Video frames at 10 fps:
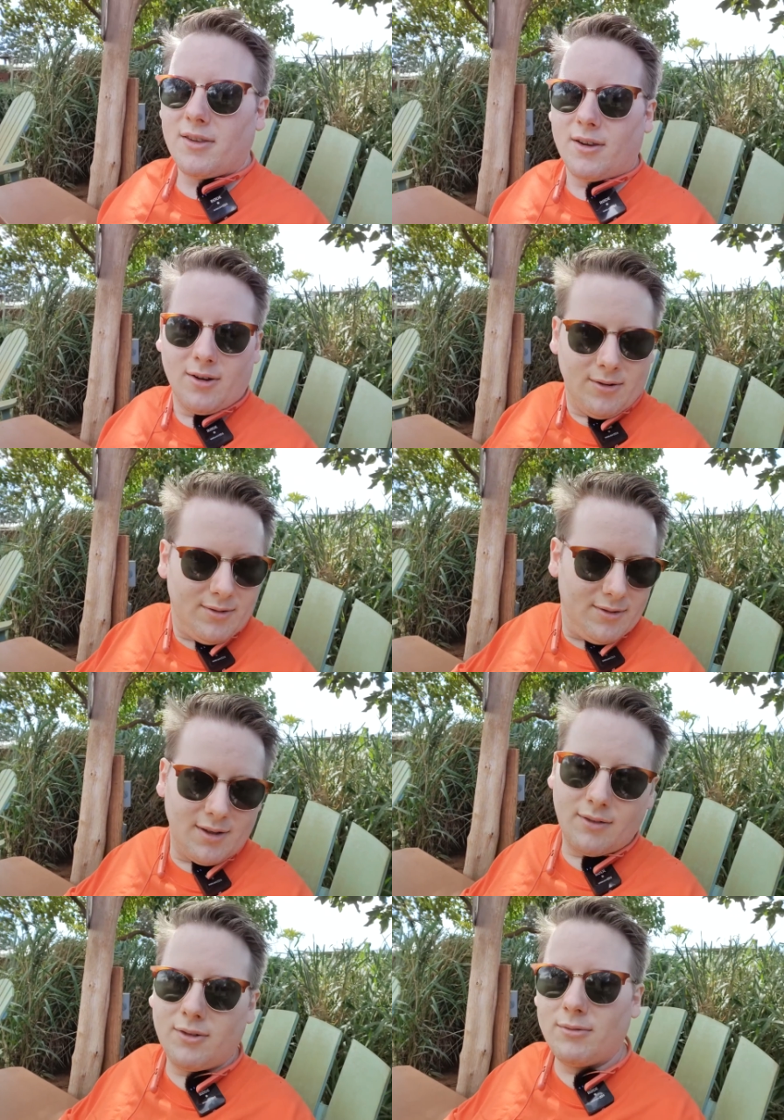Though,
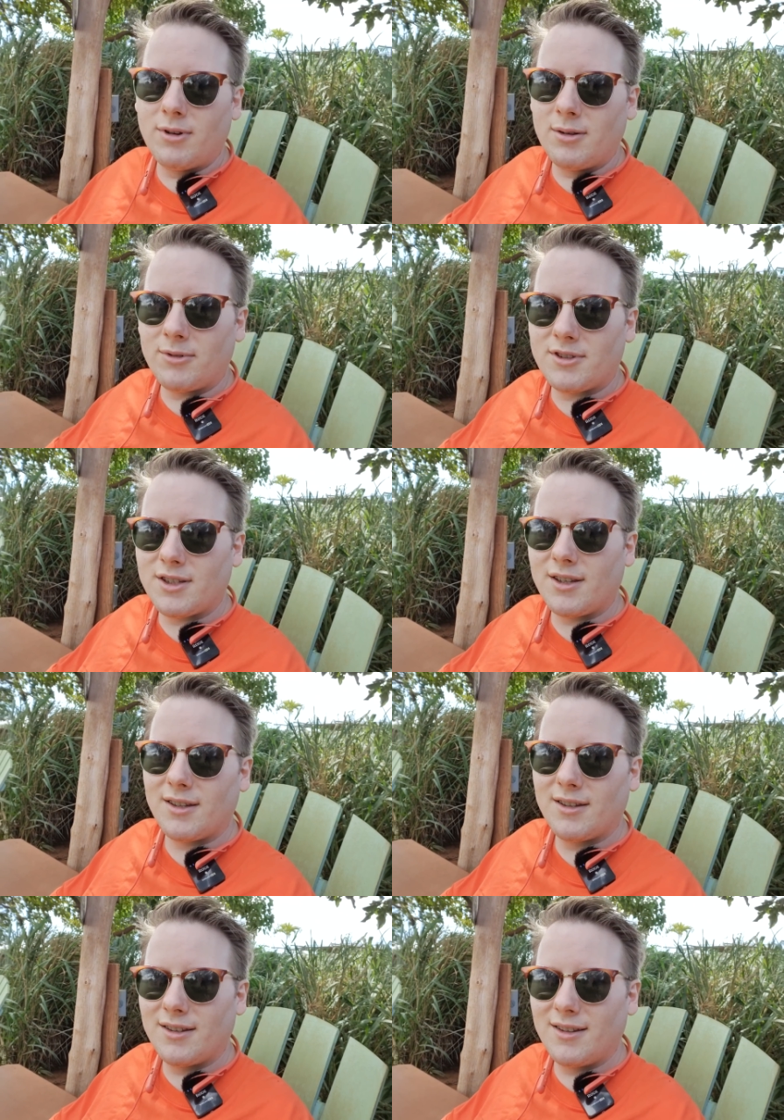if you really want
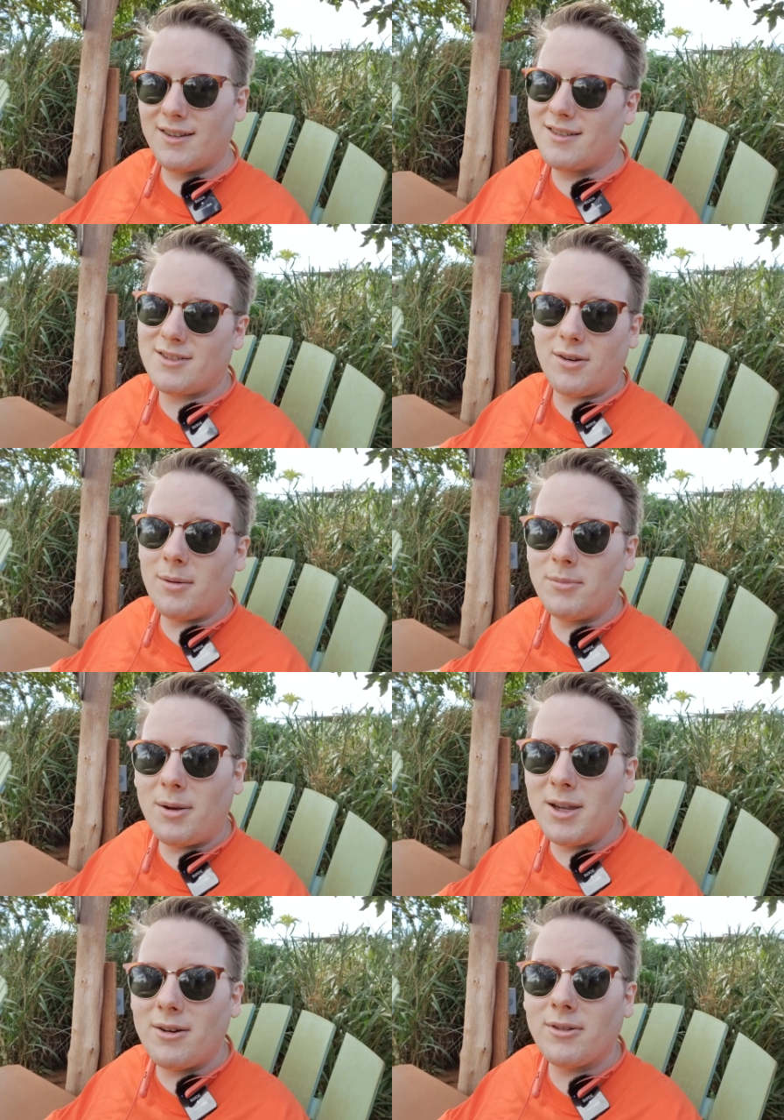to, so I'm
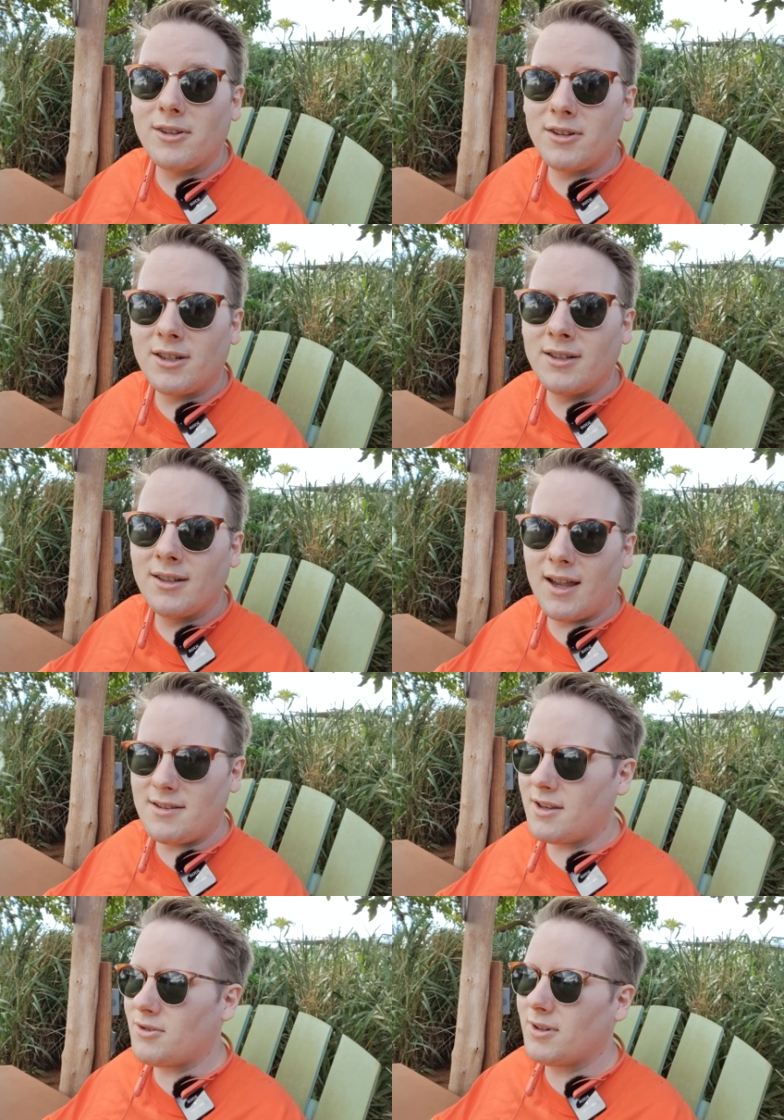I'm here at Lanai
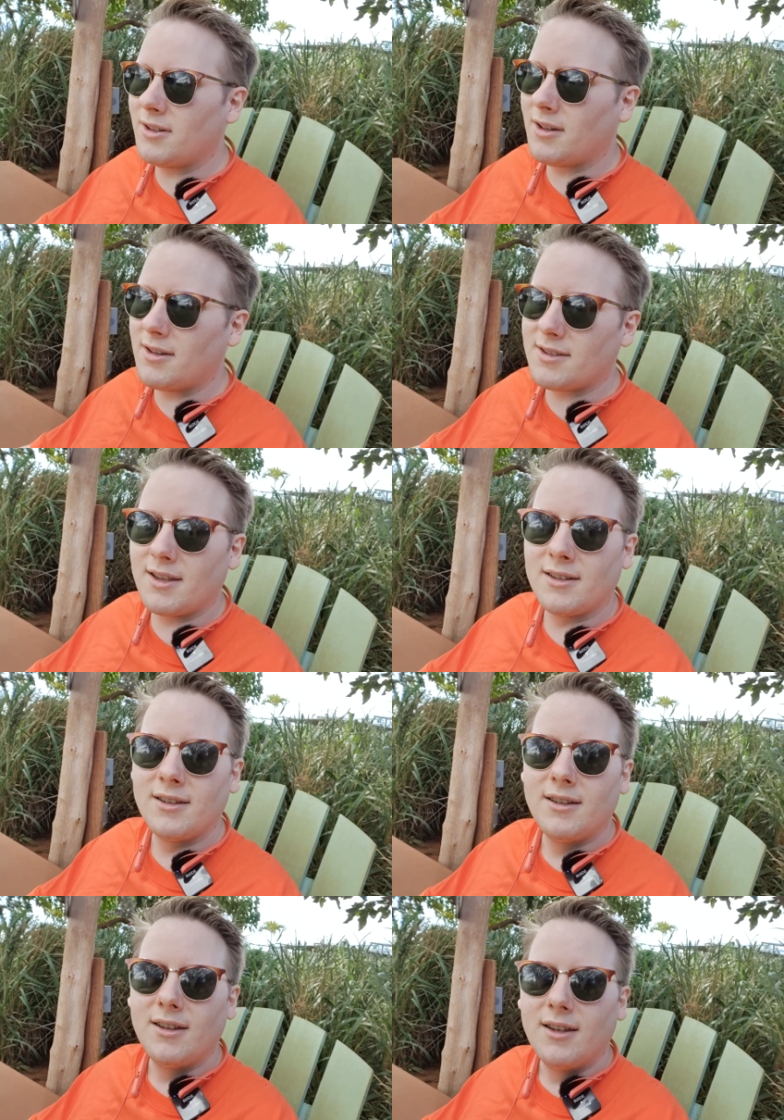Cat Sanctuary, like I said,
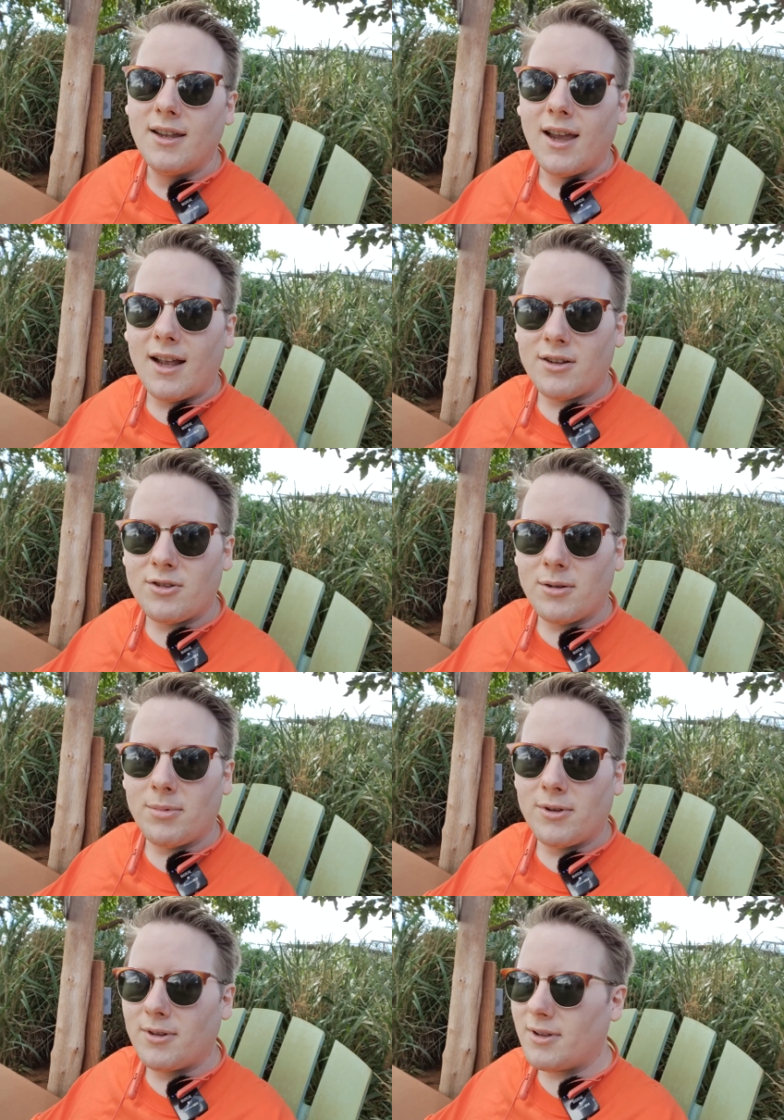at a trip
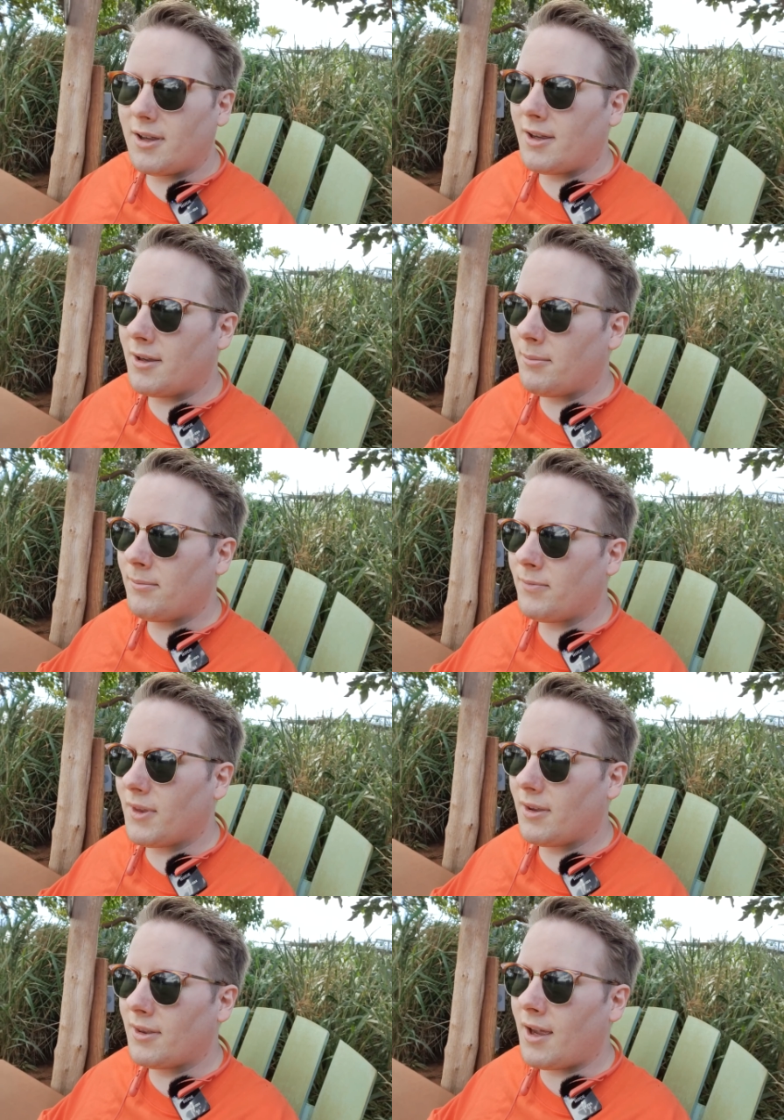um,
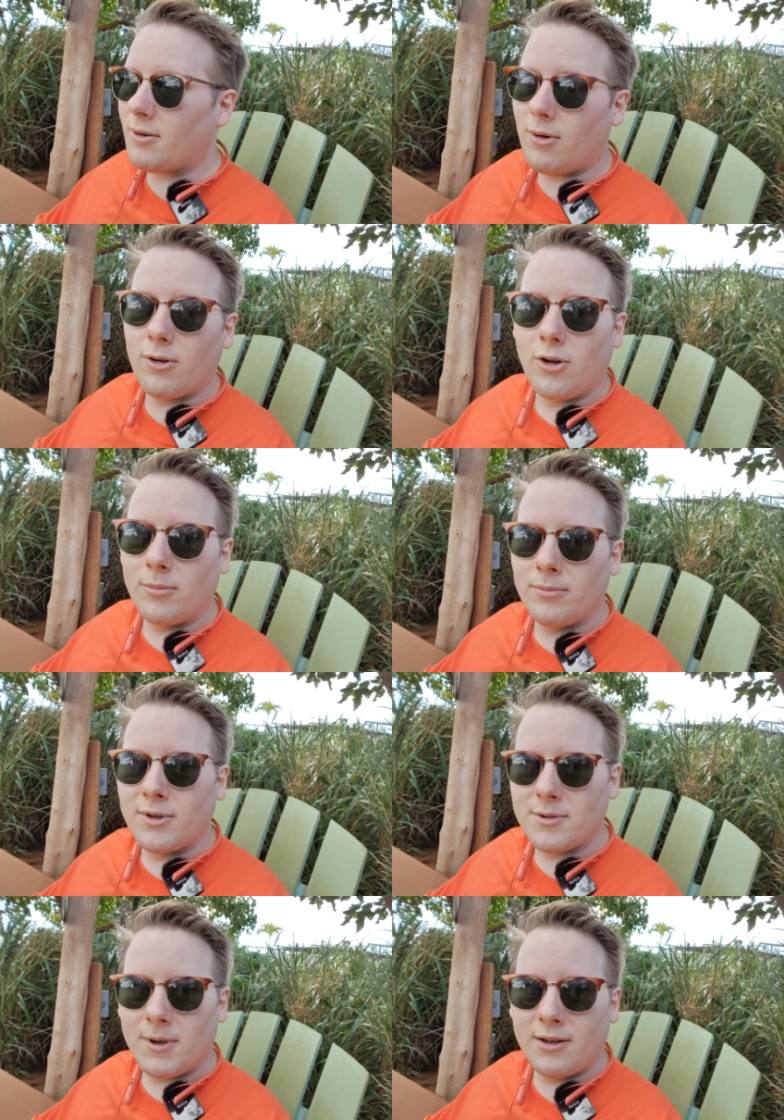that
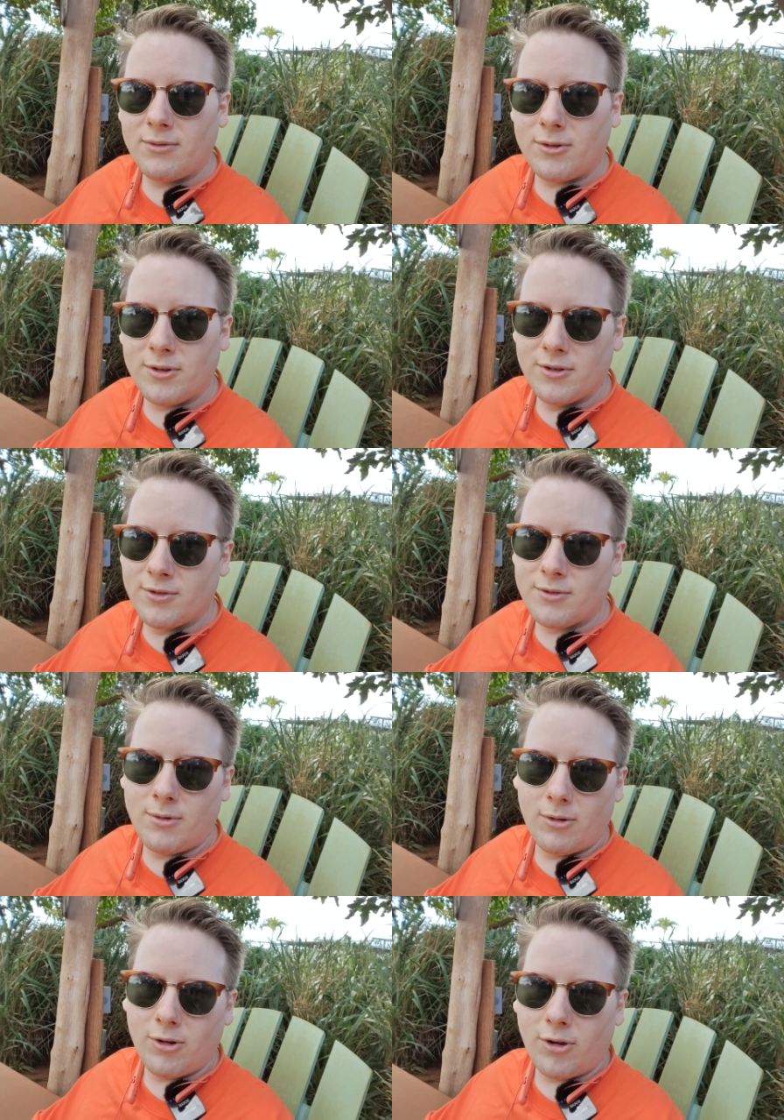Qualcomm has paid for, because
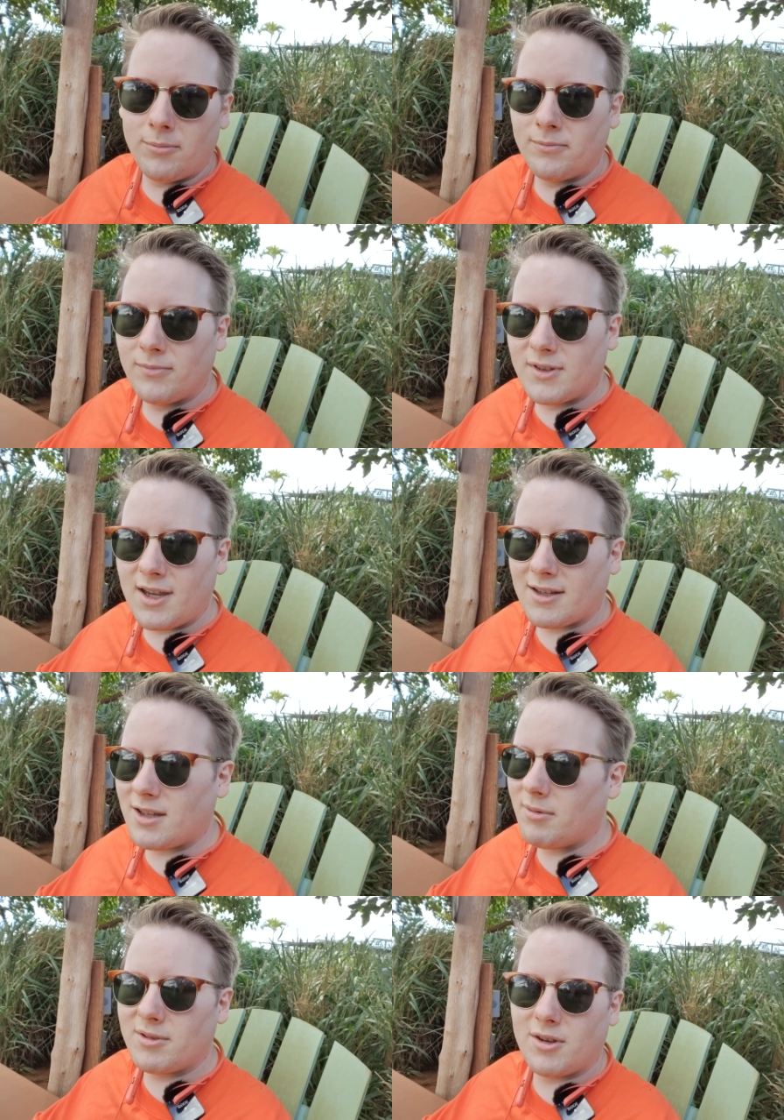Qualcomm Tech
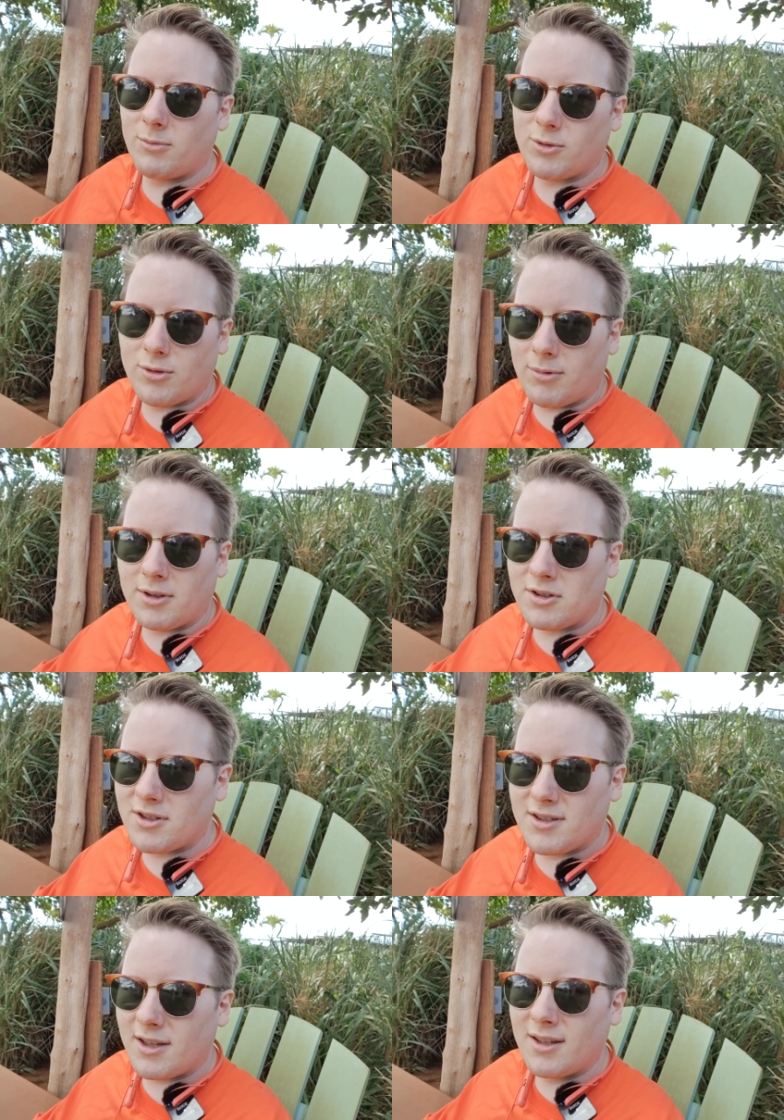Summit. So I'm not sure whether I
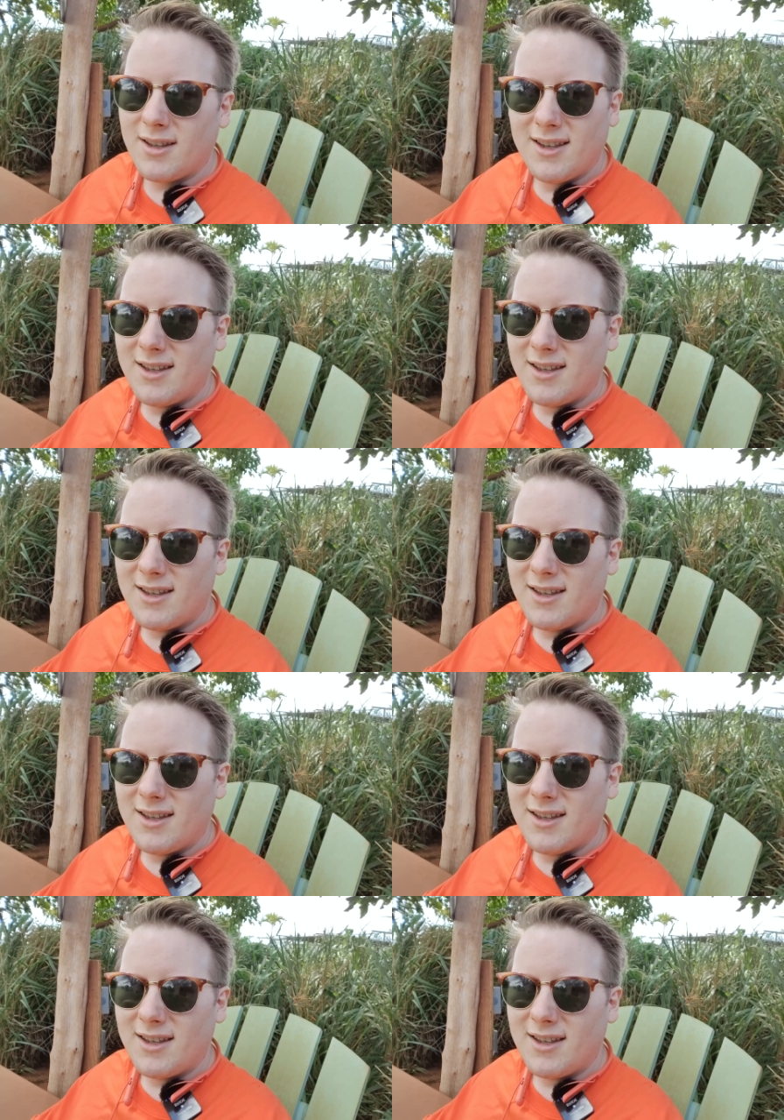should say,